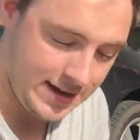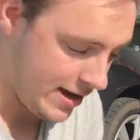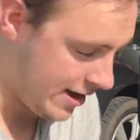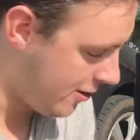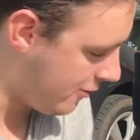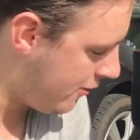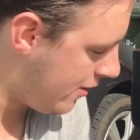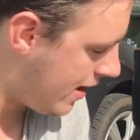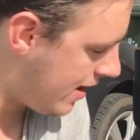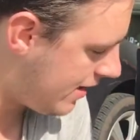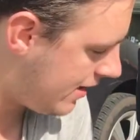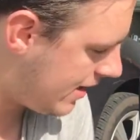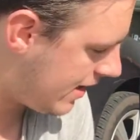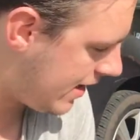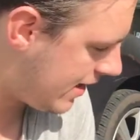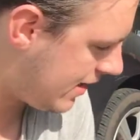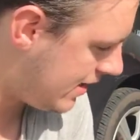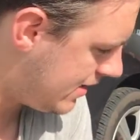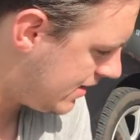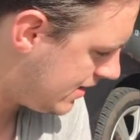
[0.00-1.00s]
around
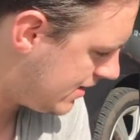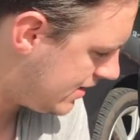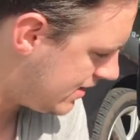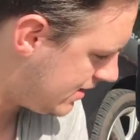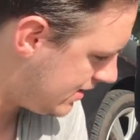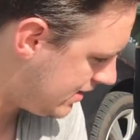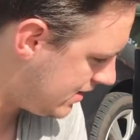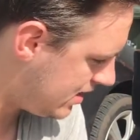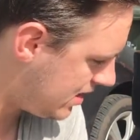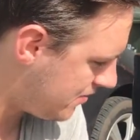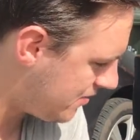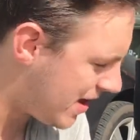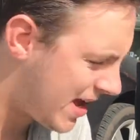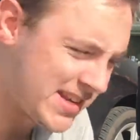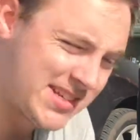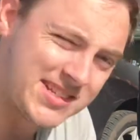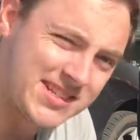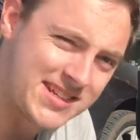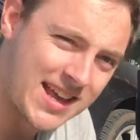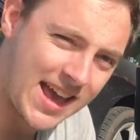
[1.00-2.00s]
the
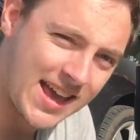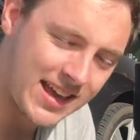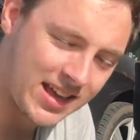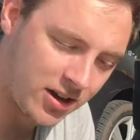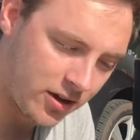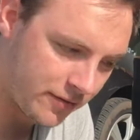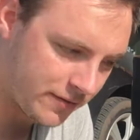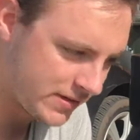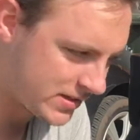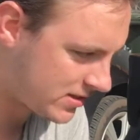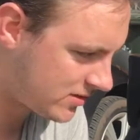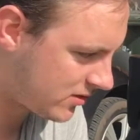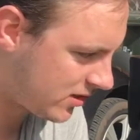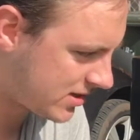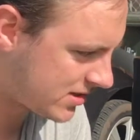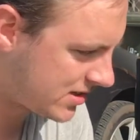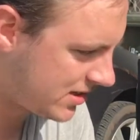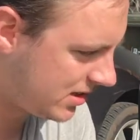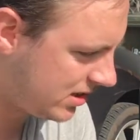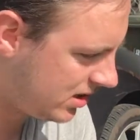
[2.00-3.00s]
badge you're taking off is
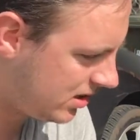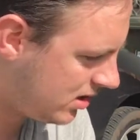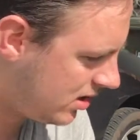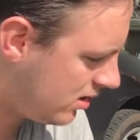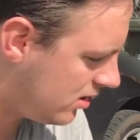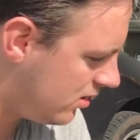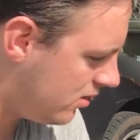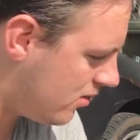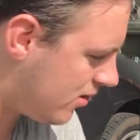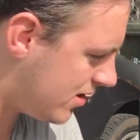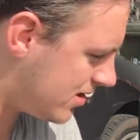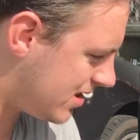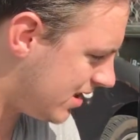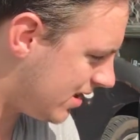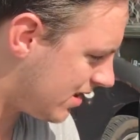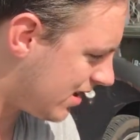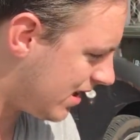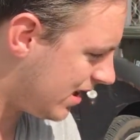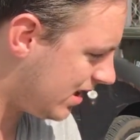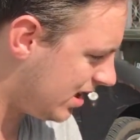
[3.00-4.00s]
nice and
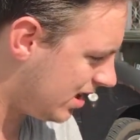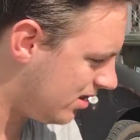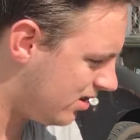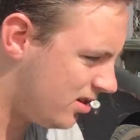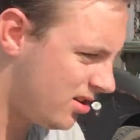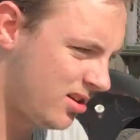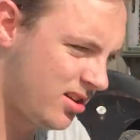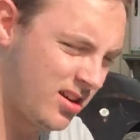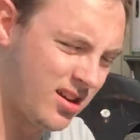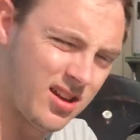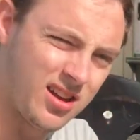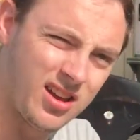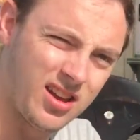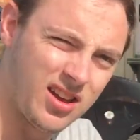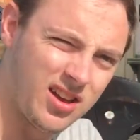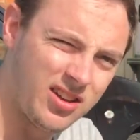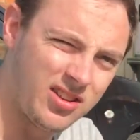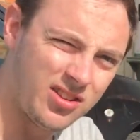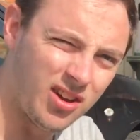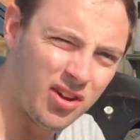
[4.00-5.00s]
clean and
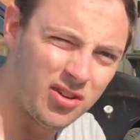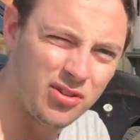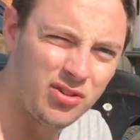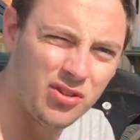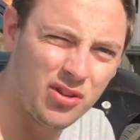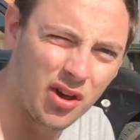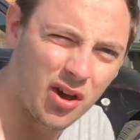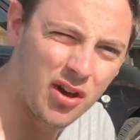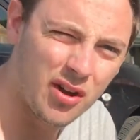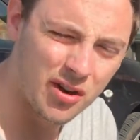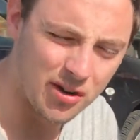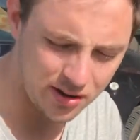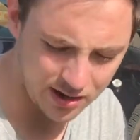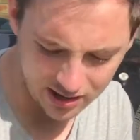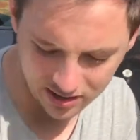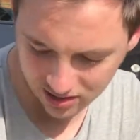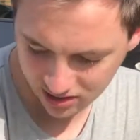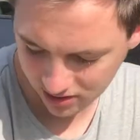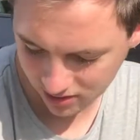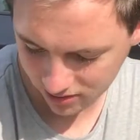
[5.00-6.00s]
no dirt or
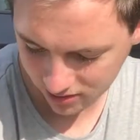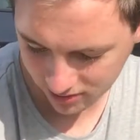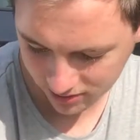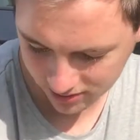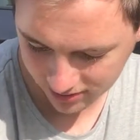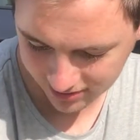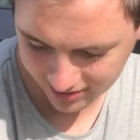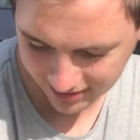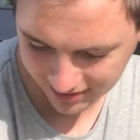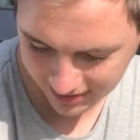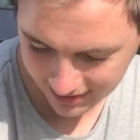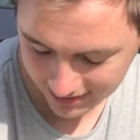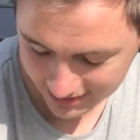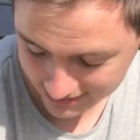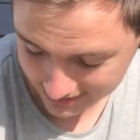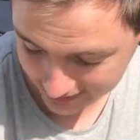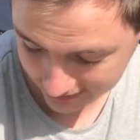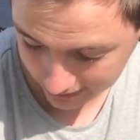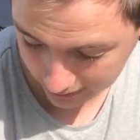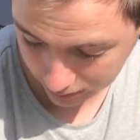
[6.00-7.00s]
anything on it, because the
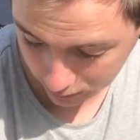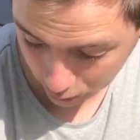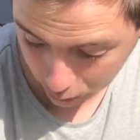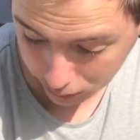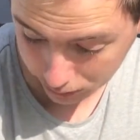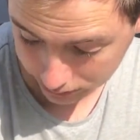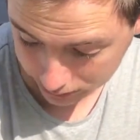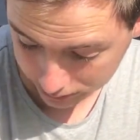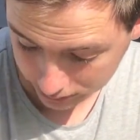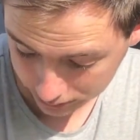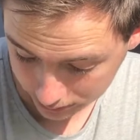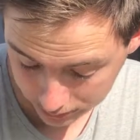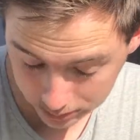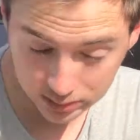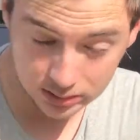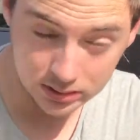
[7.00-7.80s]
last thing you want